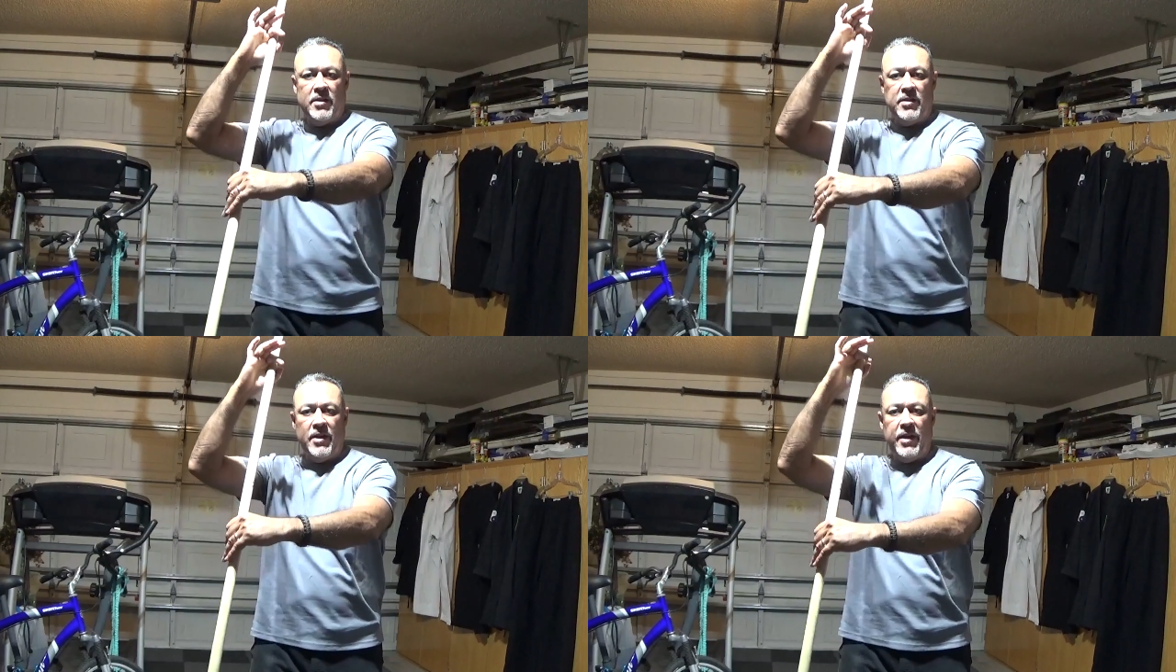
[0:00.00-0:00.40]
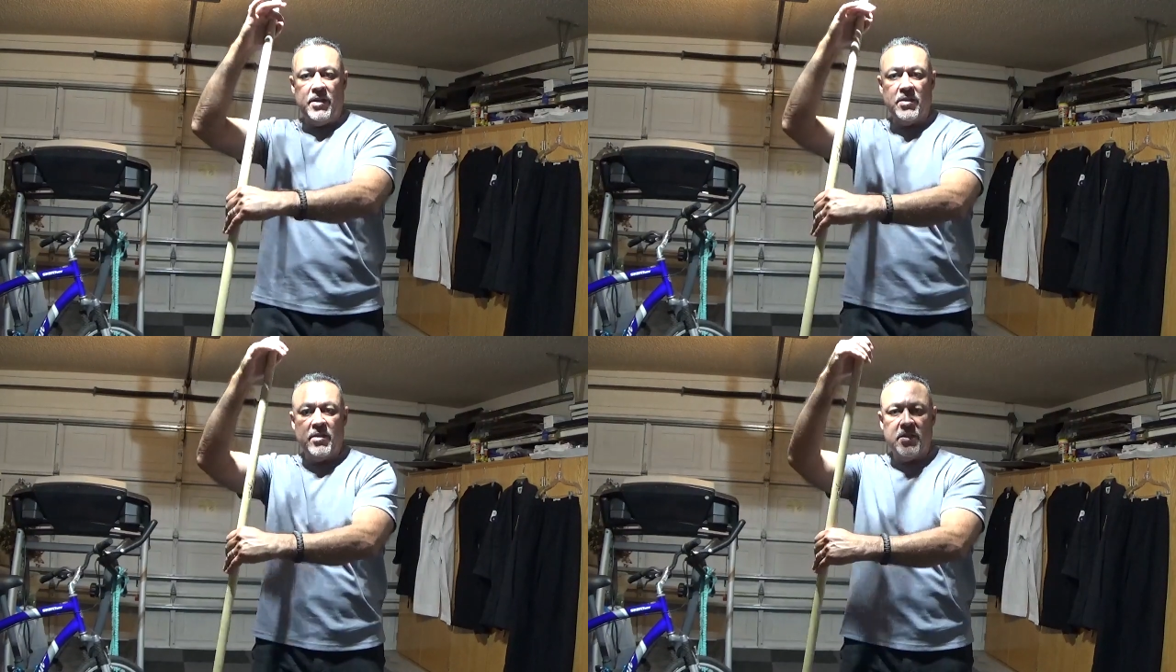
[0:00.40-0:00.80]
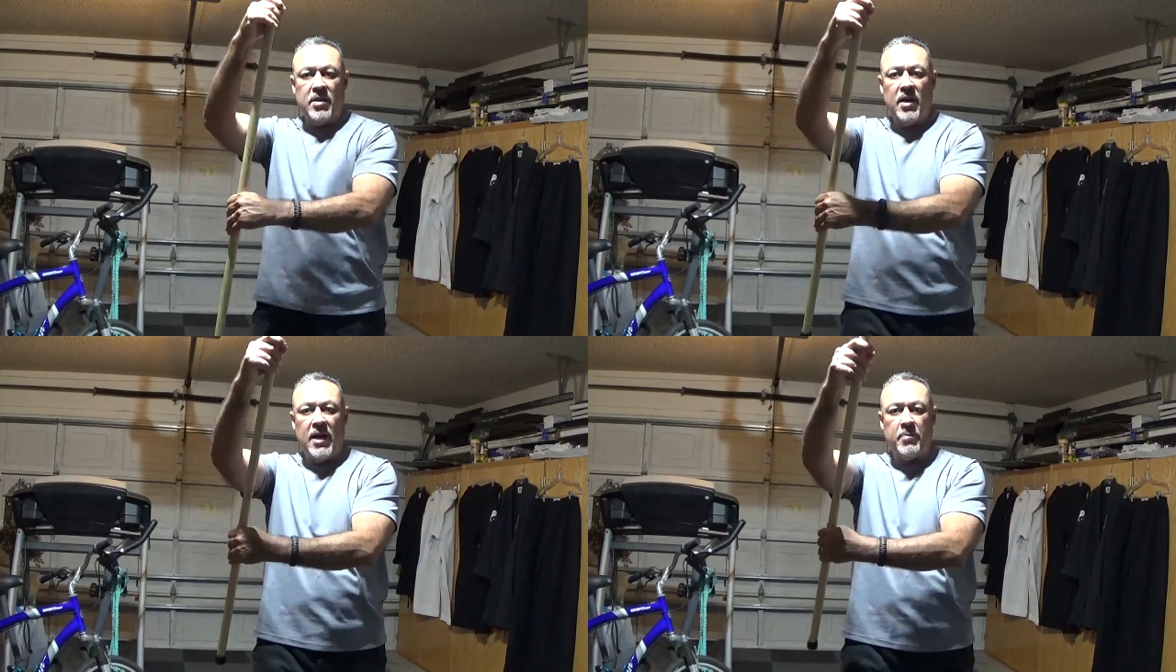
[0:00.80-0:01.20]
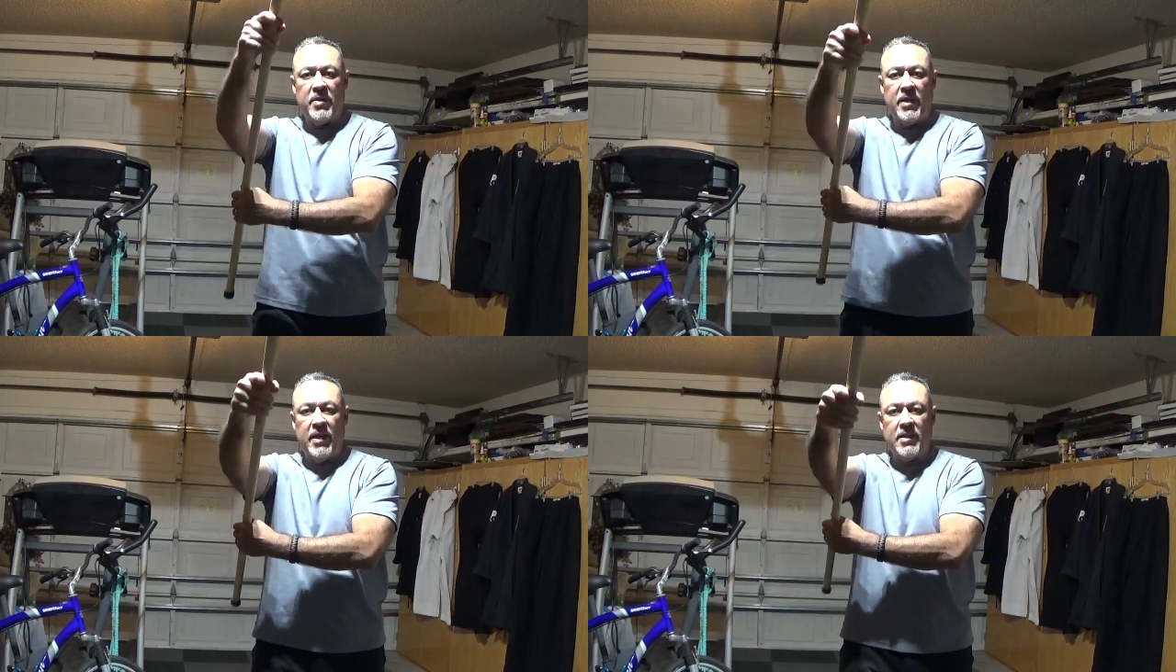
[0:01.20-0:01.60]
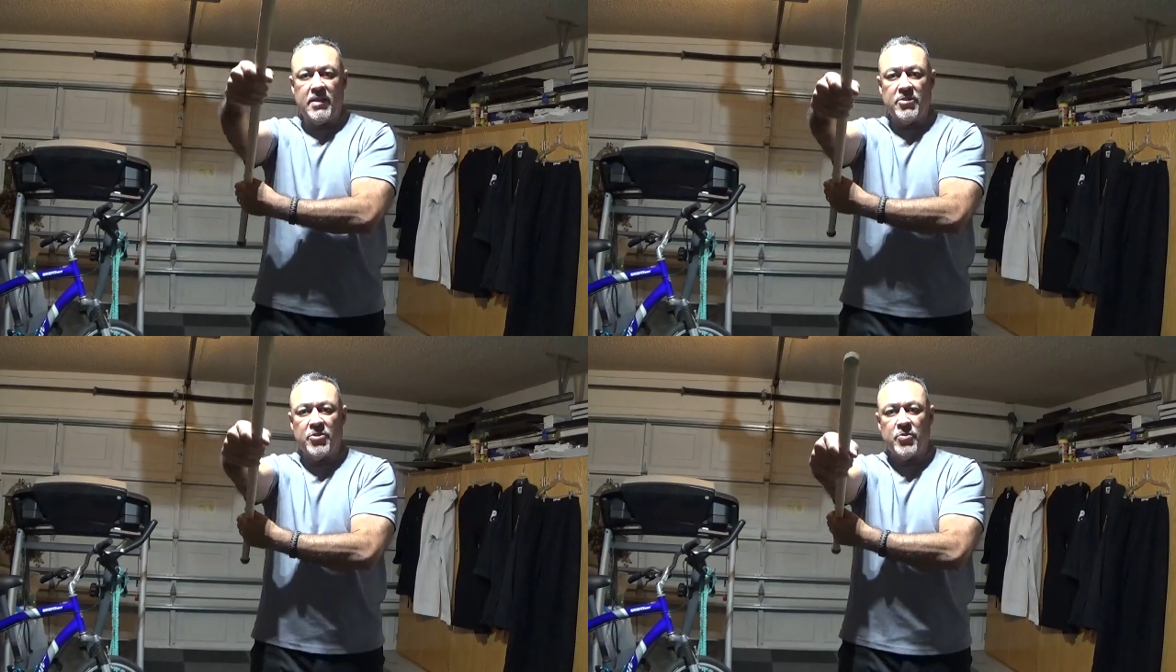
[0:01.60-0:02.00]
to hit to the top of the head,
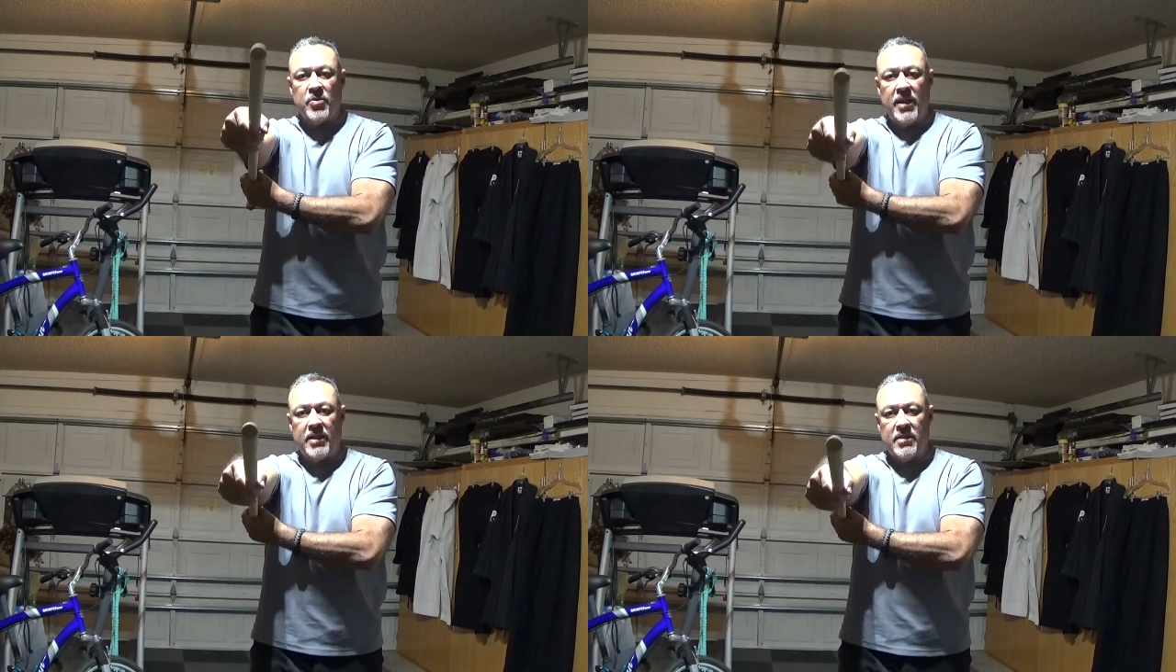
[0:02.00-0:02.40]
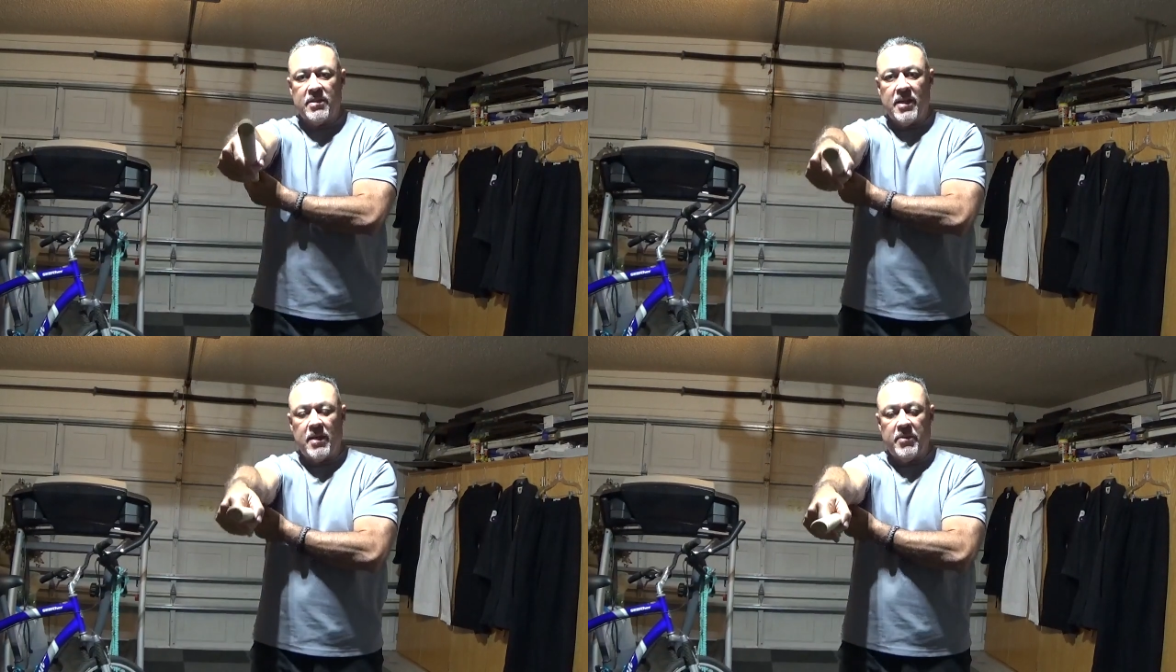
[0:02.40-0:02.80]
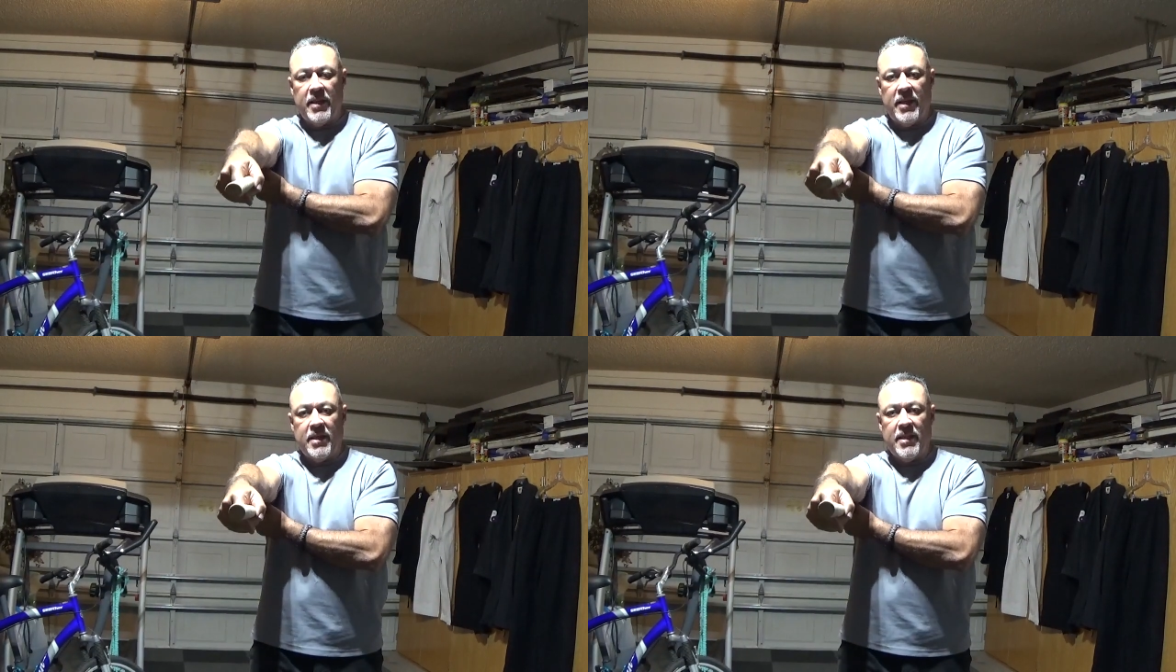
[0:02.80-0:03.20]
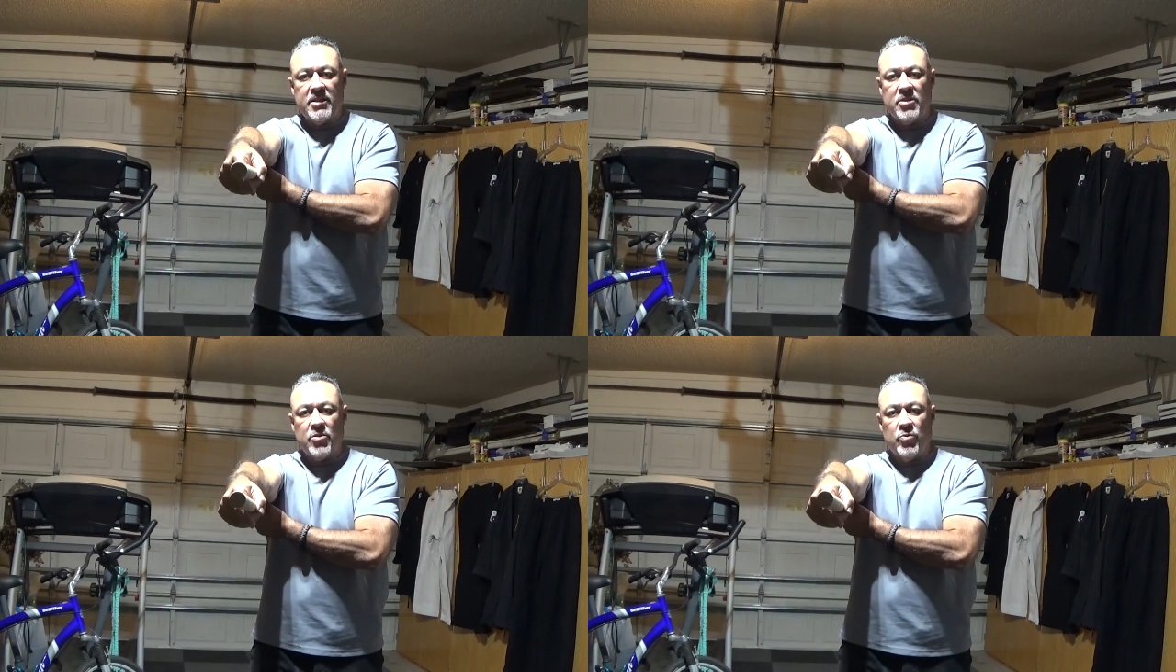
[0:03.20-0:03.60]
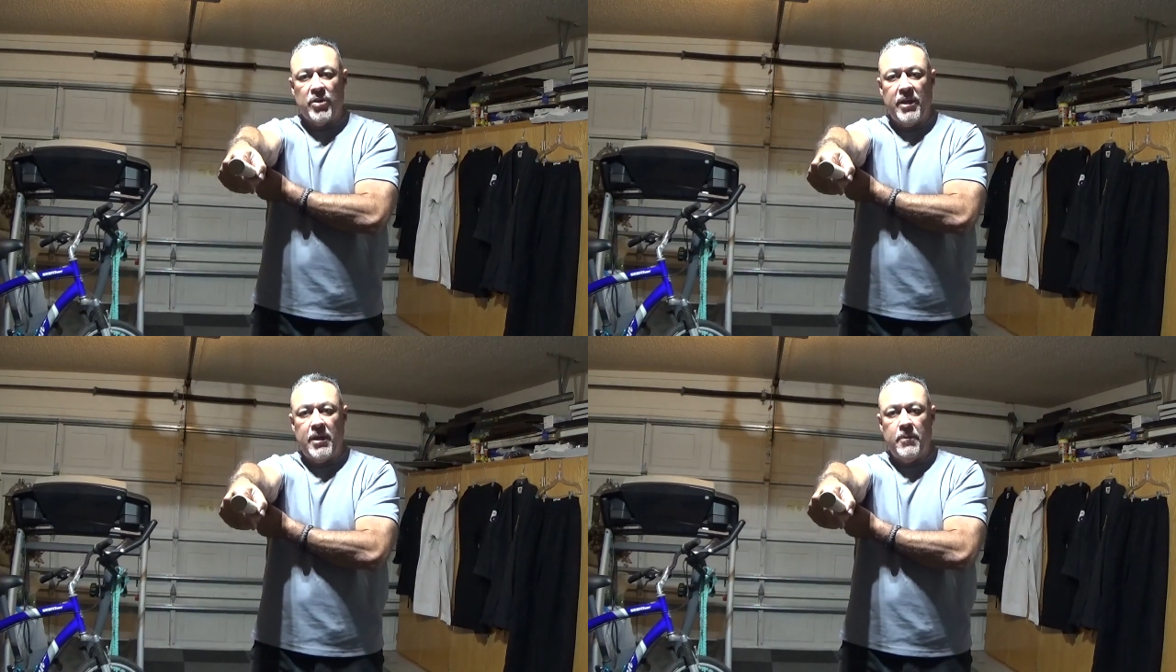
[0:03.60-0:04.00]
to strike to the top of the head. That's
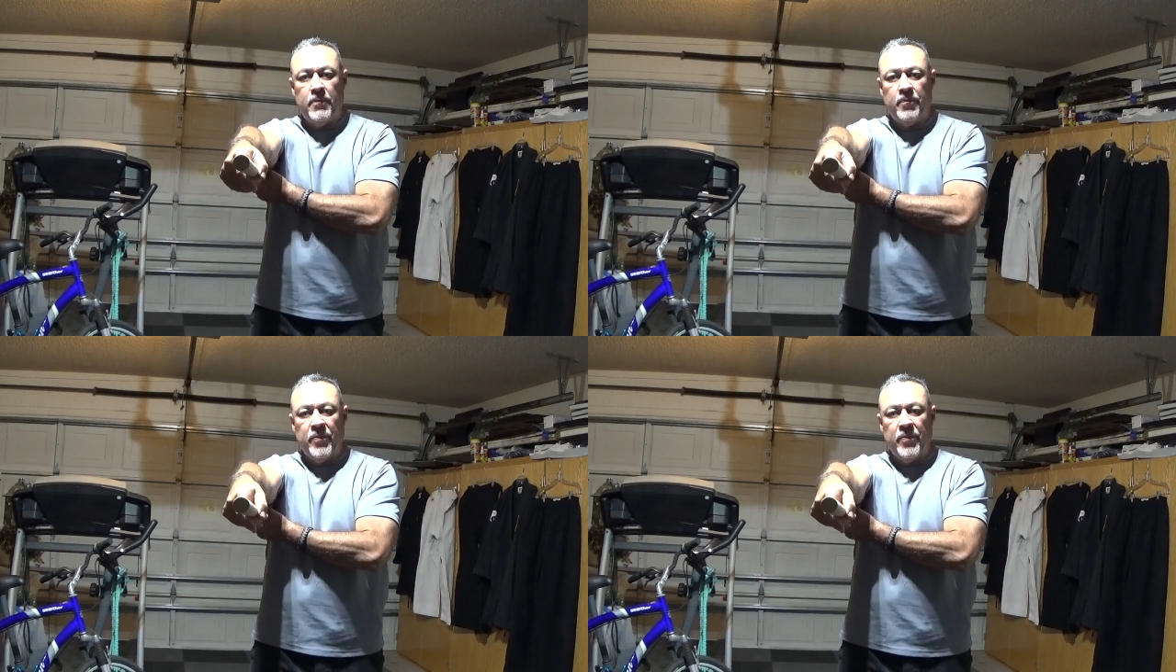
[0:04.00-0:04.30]
three.